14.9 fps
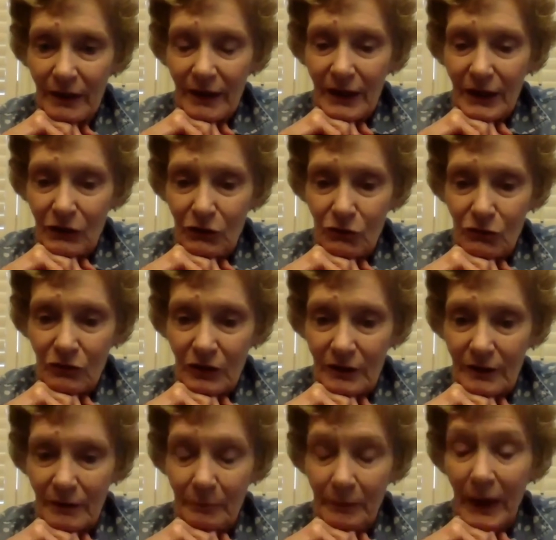you could
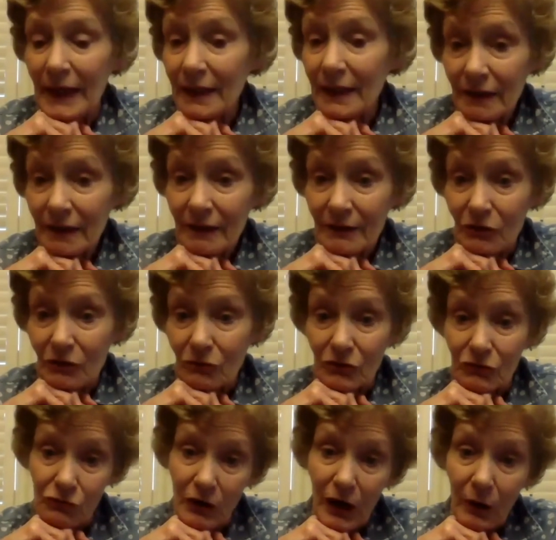paint it, you could
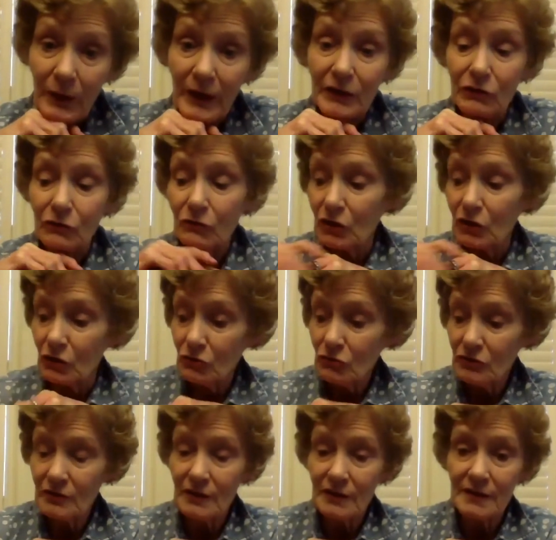draw it, you could
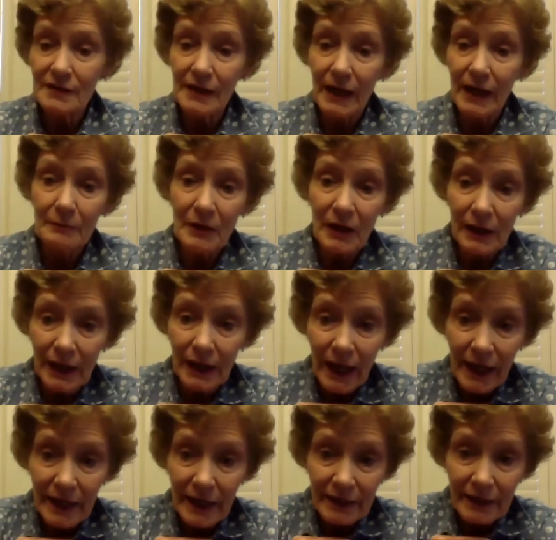use this same
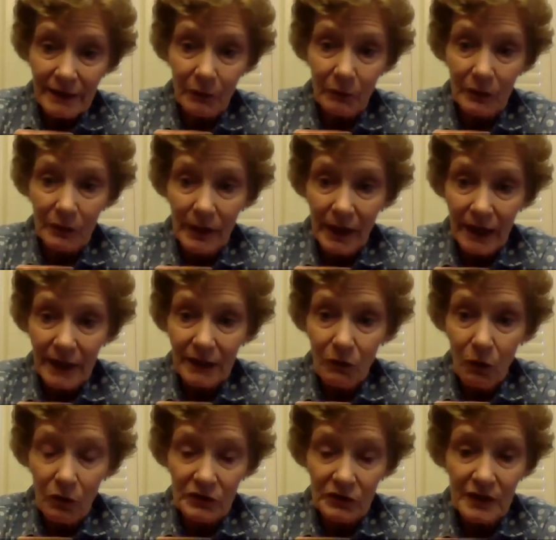clay that we made,
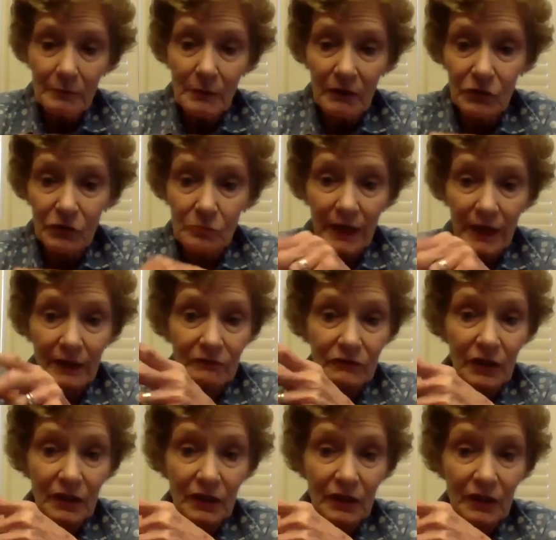or some of you may have
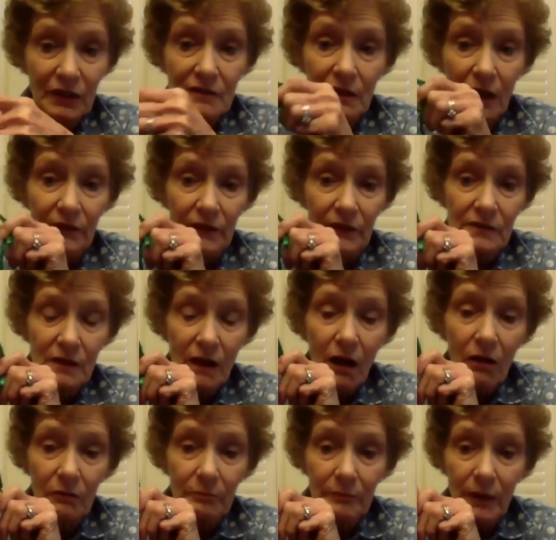done the
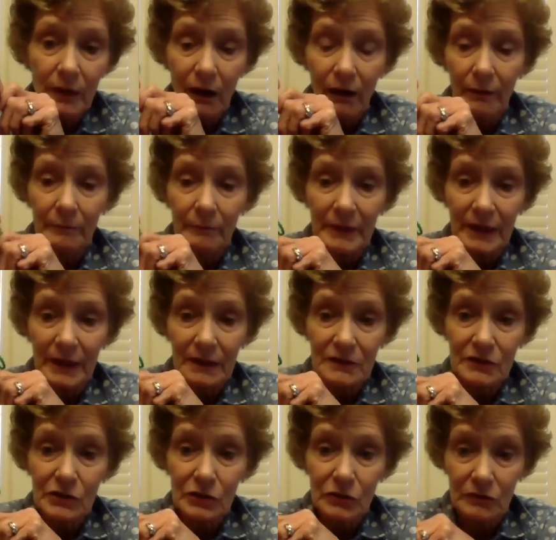salt mix
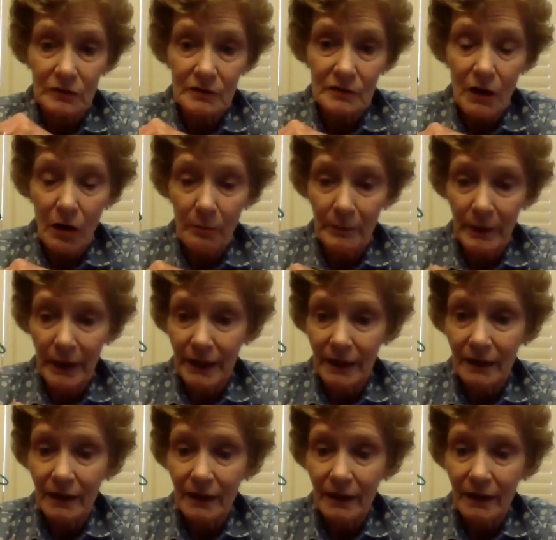too, the salt bake,